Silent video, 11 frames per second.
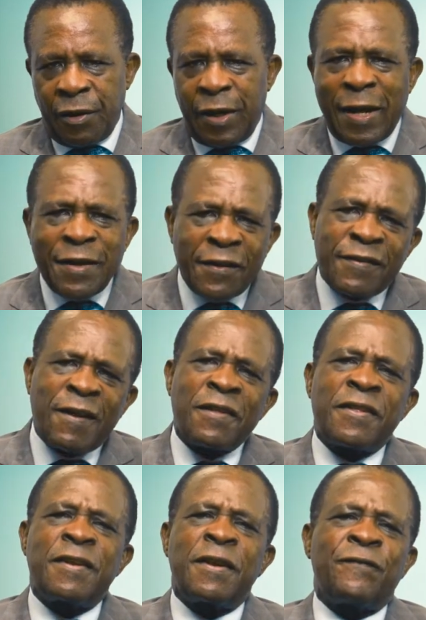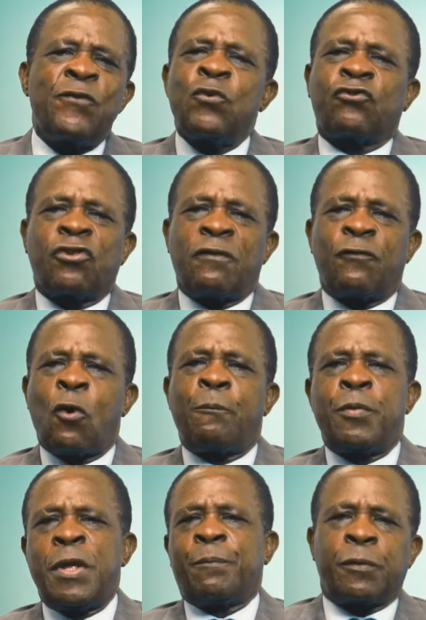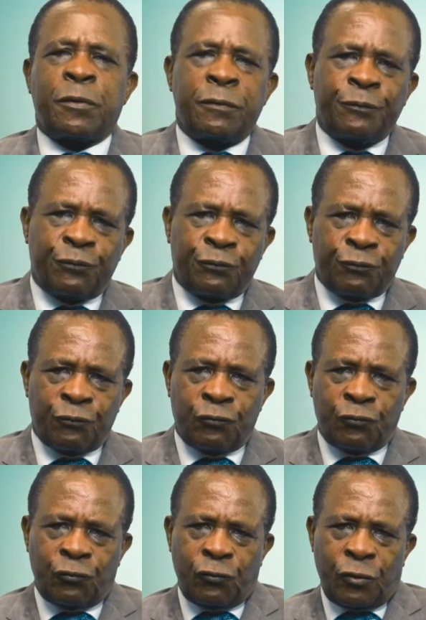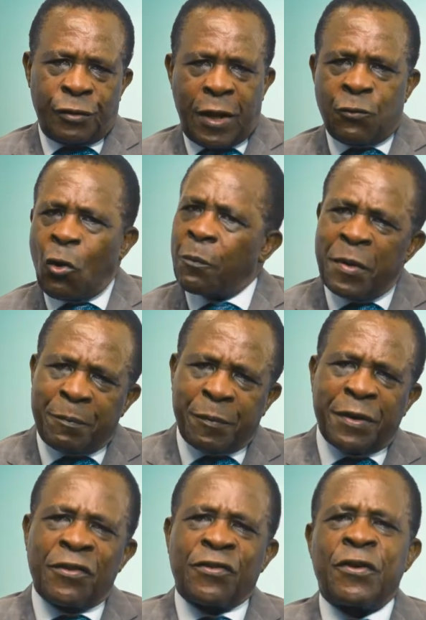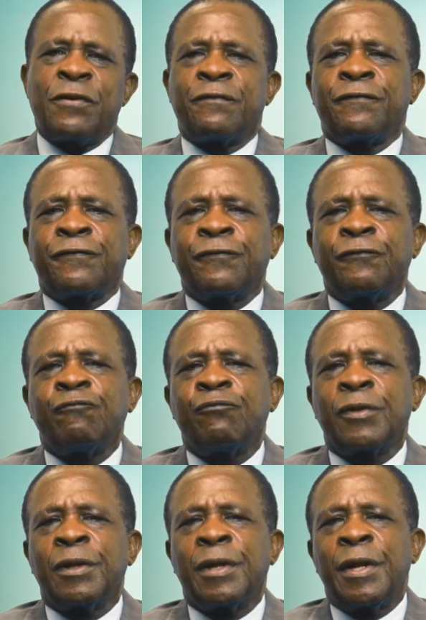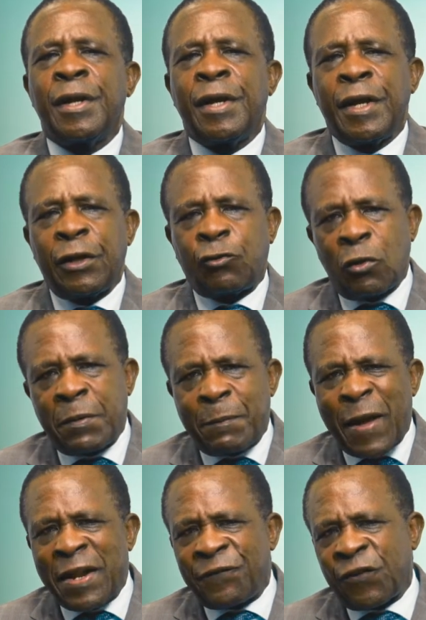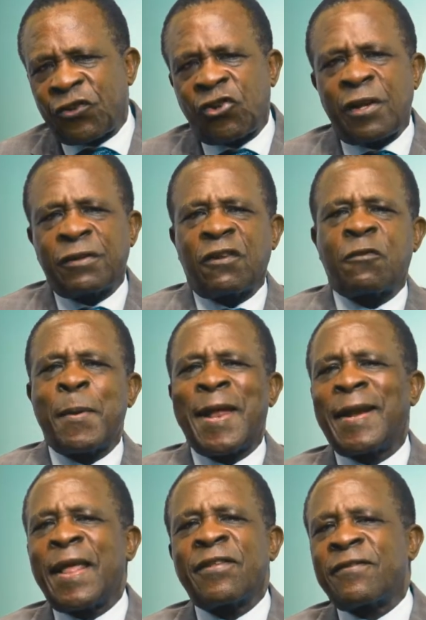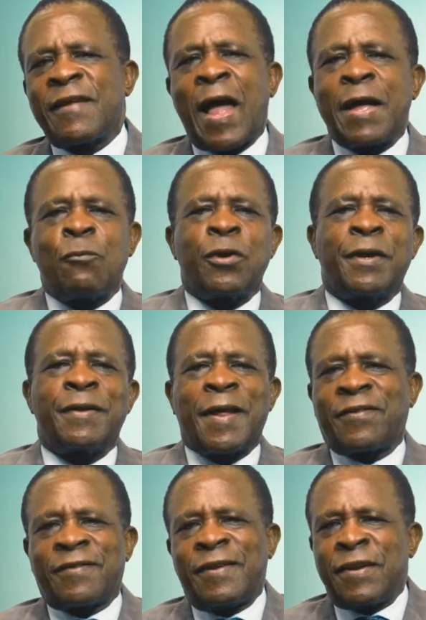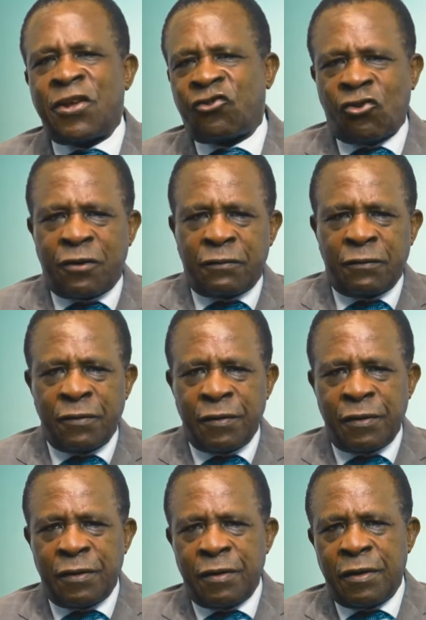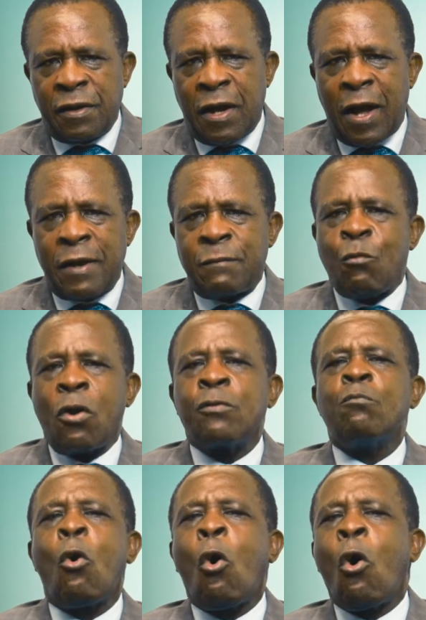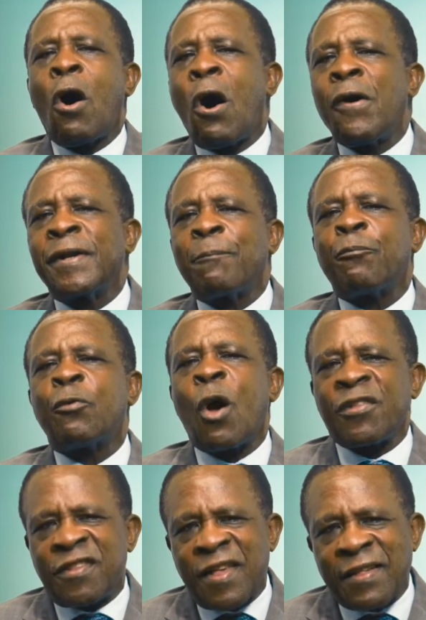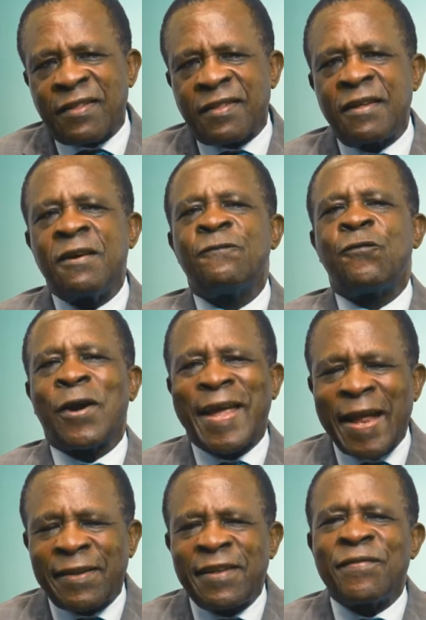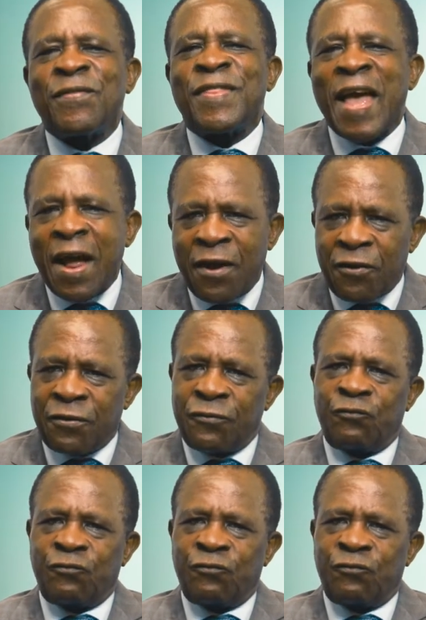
In discussing the future of our people, that our people deserve, it will be beneficial to spend less time on the destination and more on the process for getting there.